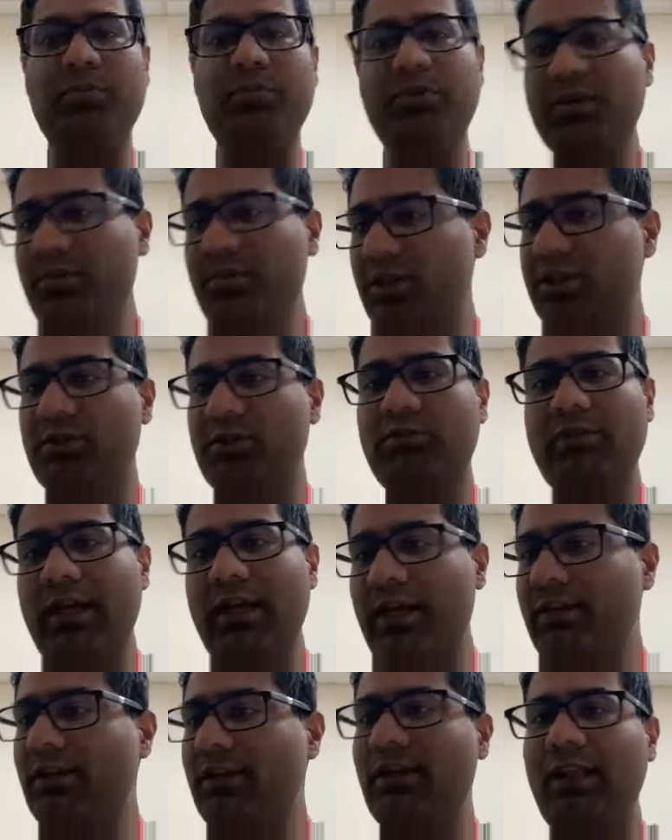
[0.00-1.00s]
pretty much
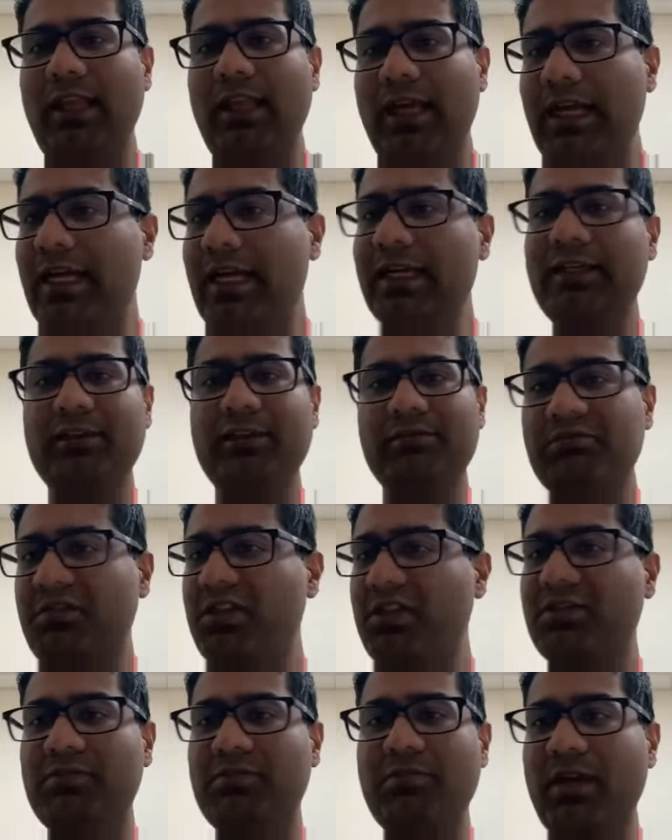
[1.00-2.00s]
around the clock,
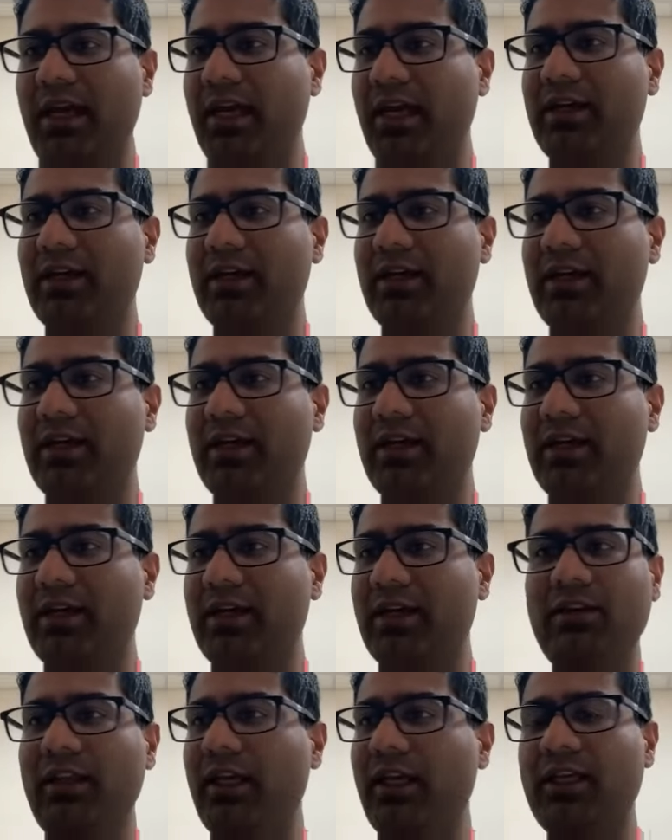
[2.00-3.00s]
doesn't matter,
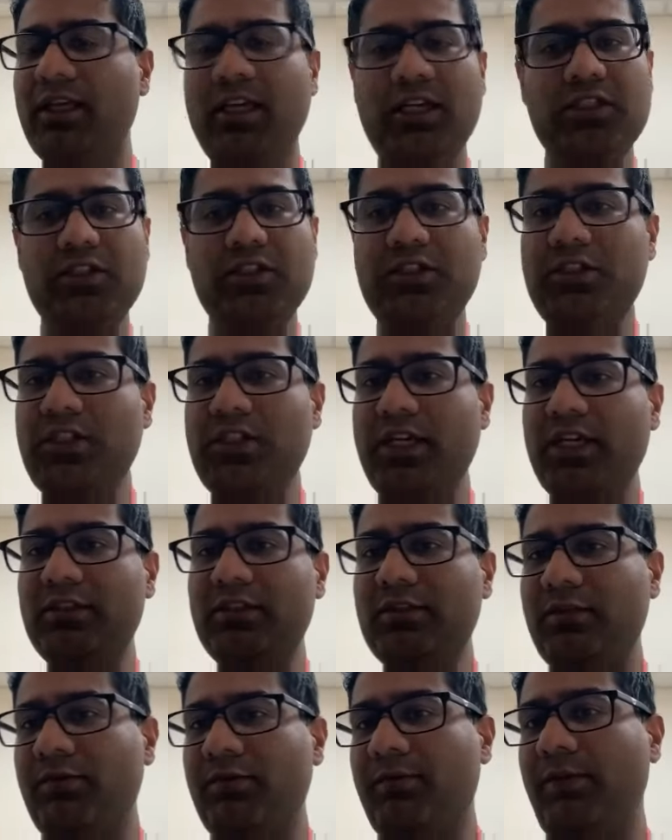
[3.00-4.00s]
like
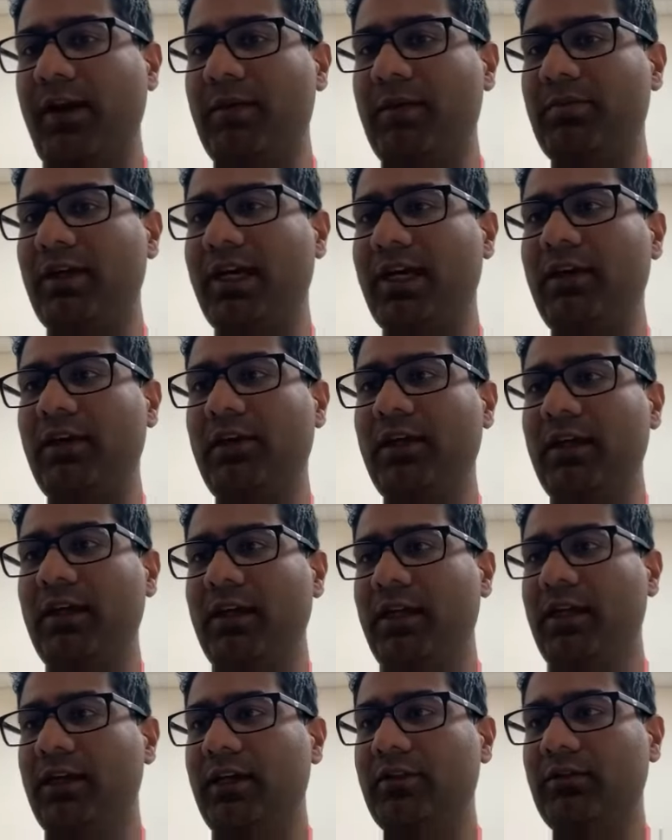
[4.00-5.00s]
just febrile.
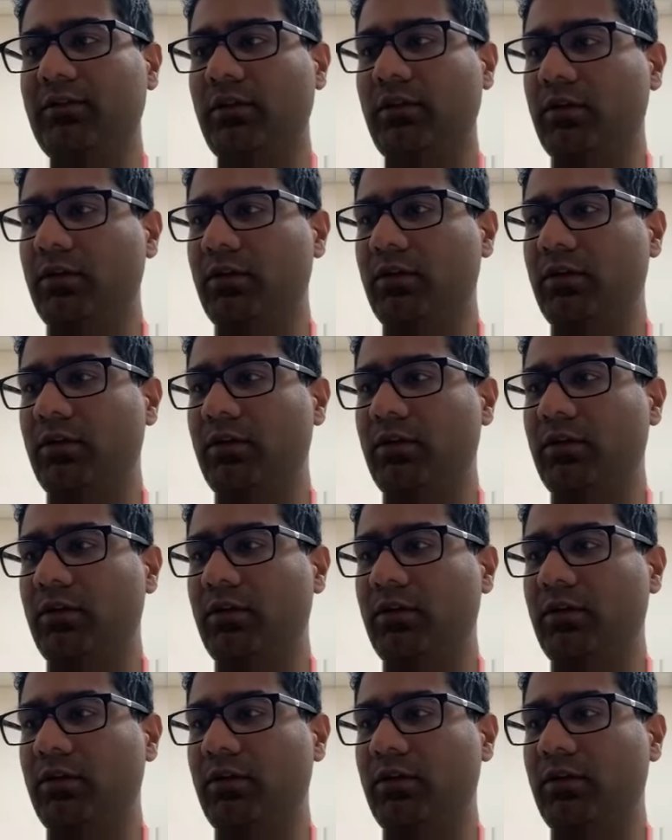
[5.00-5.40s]
And so,